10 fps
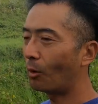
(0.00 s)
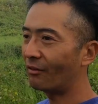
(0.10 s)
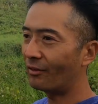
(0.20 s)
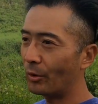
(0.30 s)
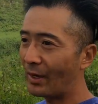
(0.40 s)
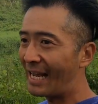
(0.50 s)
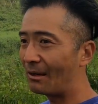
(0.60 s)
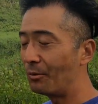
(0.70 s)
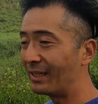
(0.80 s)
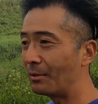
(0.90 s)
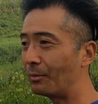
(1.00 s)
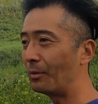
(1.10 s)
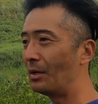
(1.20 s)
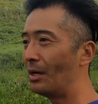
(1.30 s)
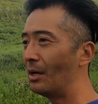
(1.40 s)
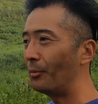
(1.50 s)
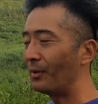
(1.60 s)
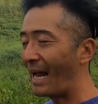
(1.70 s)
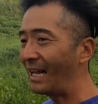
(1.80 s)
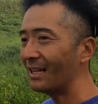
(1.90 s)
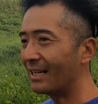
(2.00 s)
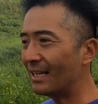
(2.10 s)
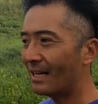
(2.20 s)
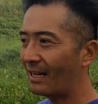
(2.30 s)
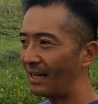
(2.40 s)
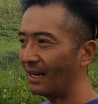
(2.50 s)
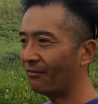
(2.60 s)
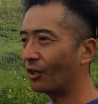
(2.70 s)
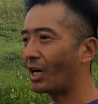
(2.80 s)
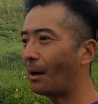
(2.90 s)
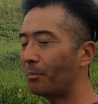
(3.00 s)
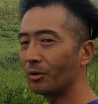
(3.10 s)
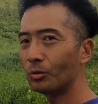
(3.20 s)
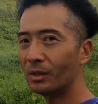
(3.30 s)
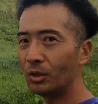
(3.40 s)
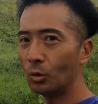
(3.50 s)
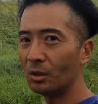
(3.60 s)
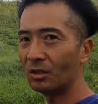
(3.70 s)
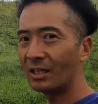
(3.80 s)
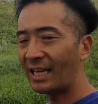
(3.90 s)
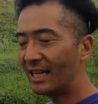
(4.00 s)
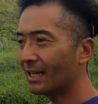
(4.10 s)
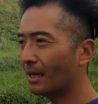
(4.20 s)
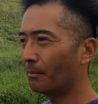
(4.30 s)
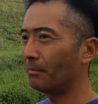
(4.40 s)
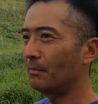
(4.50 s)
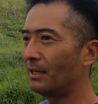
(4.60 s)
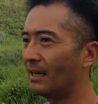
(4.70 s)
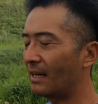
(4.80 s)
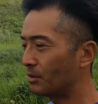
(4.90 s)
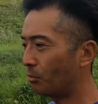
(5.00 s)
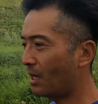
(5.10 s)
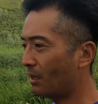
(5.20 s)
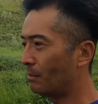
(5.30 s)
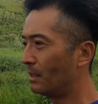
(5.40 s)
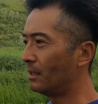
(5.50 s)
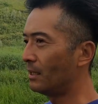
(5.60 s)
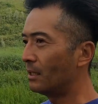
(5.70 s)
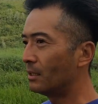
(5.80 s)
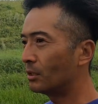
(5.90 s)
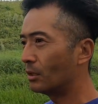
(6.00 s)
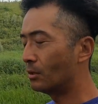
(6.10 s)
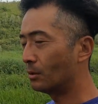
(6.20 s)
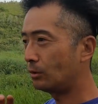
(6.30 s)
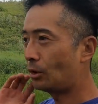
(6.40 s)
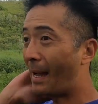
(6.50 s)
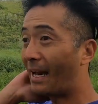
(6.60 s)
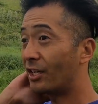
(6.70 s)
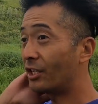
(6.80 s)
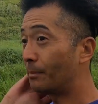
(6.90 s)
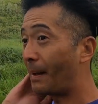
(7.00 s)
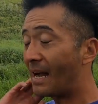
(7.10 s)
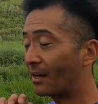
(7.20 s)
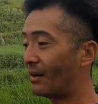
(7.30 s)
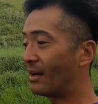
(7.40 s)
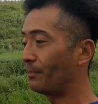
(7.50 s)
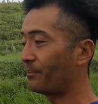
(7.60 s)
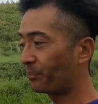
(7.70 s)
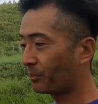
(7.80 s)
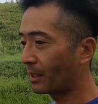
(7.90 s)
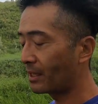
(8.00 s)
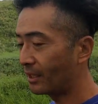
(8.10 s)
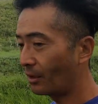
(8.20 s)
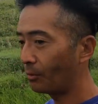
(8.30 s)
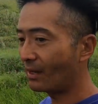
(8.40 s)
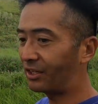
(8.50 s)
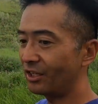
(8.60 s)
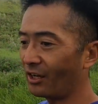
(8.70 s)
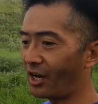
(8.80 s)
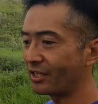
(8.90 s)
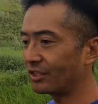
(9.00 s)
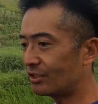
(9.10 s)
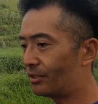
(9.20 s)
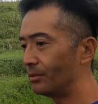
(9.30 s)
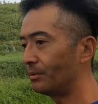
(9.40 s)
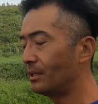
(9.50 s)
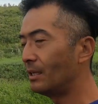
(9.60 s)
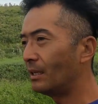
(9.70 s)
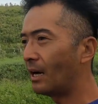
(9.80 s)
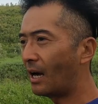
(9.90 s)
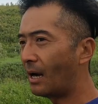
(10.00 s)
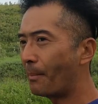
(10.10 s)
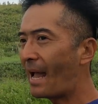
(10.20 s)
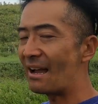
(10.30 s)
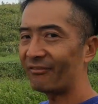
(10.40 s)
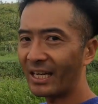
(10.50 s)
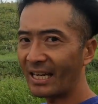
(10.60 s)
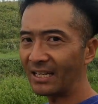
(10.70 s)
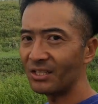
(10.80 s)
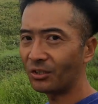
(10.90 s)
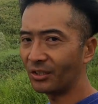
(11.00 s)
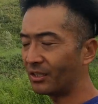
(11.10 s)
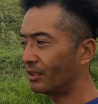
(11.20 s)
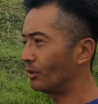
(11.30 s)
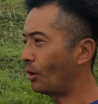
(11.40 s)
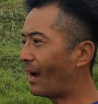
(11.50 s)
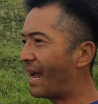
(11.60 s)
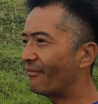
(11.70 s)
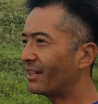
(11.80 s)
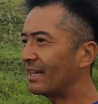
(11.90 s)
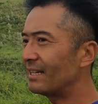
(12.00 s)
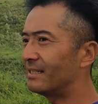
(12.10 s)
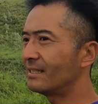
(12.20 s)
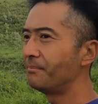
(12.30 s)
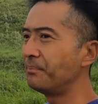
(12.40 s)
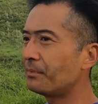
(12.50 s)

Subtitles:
more of a reality for couples with dual income as well. So no matter your background, you know, whether or not you have kids or don't have kids,